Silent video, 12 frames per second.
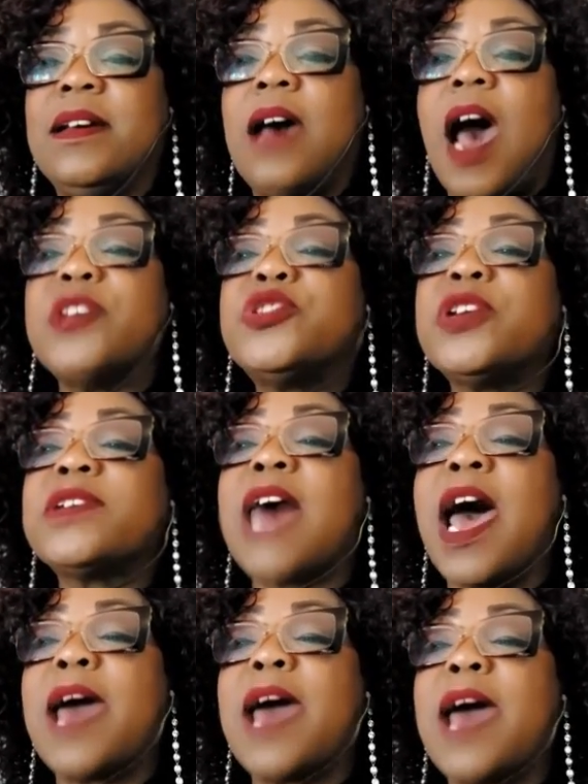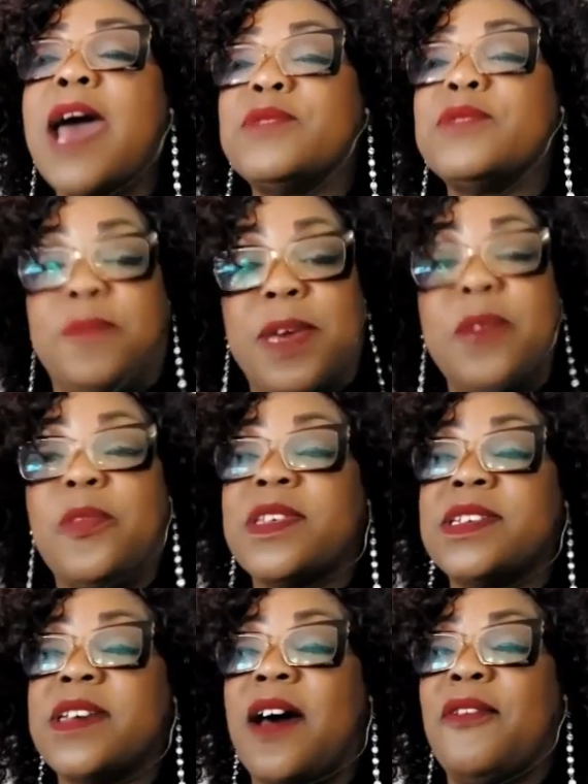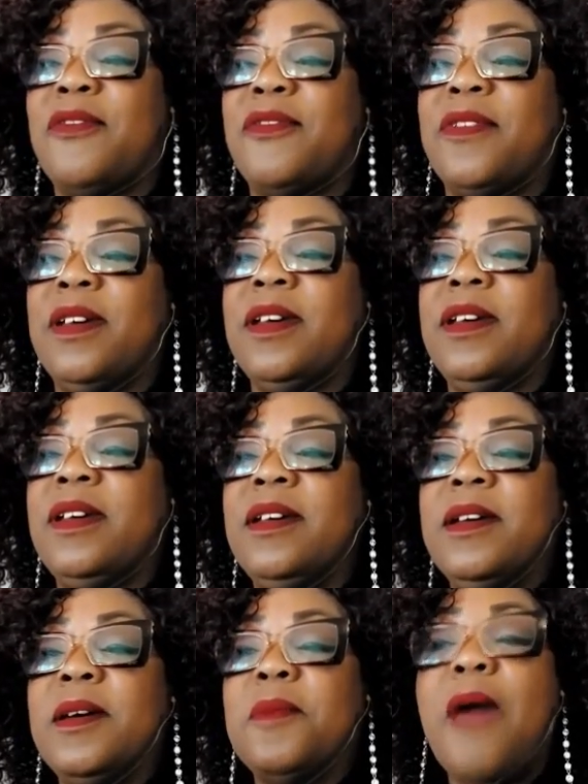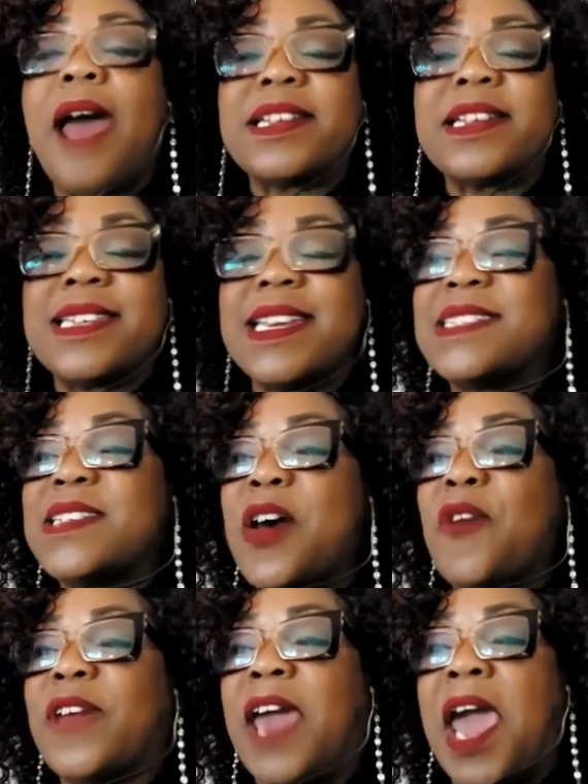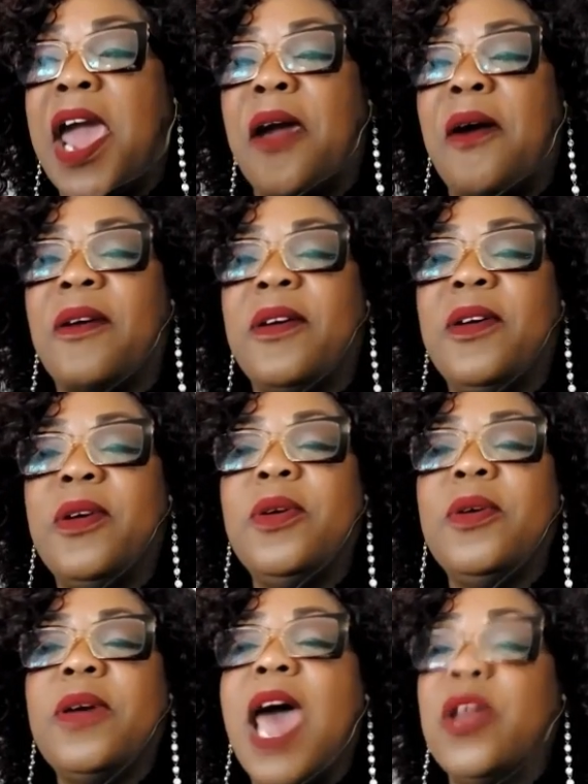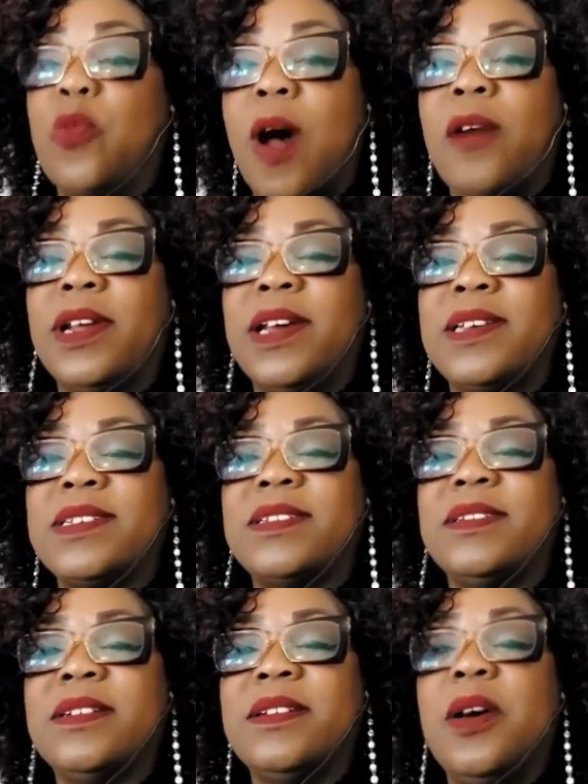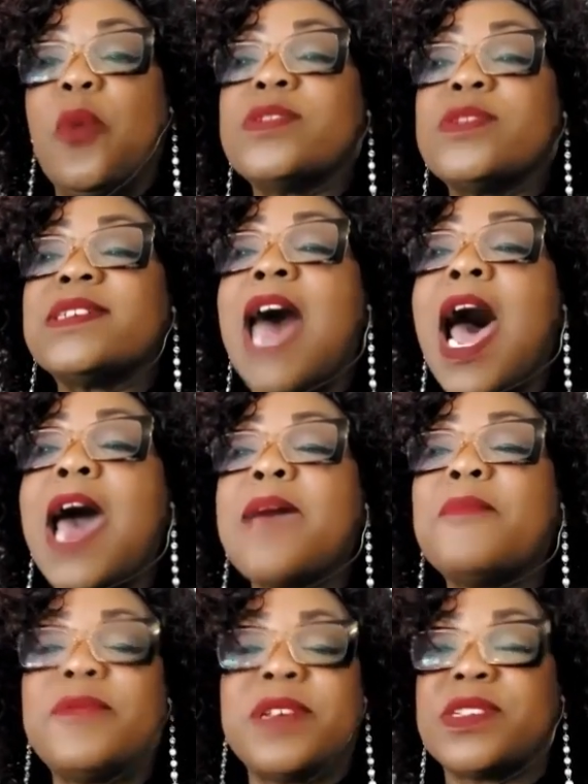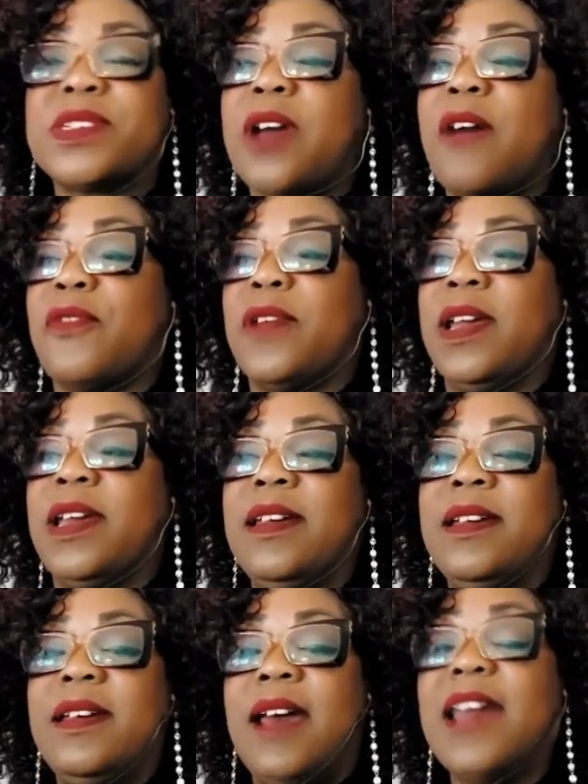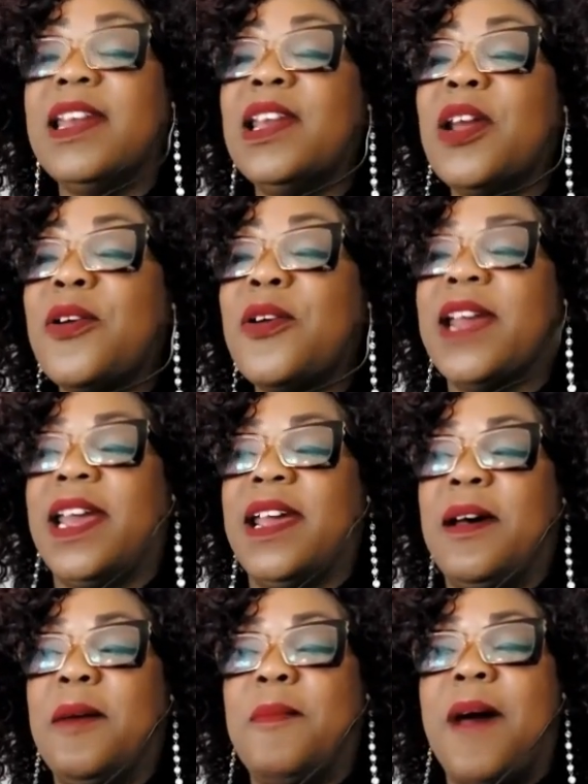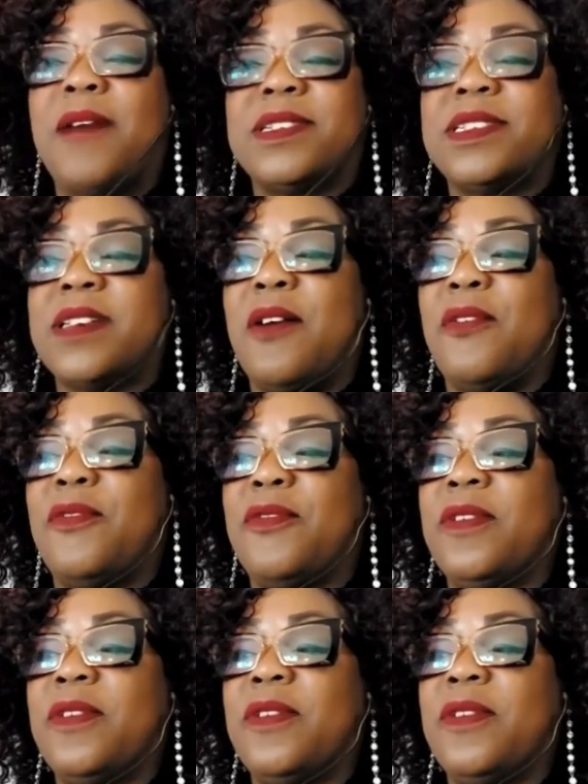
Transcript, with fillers: I took time to be with self, Practicing self care and wellness was a time of discovery and learning about self.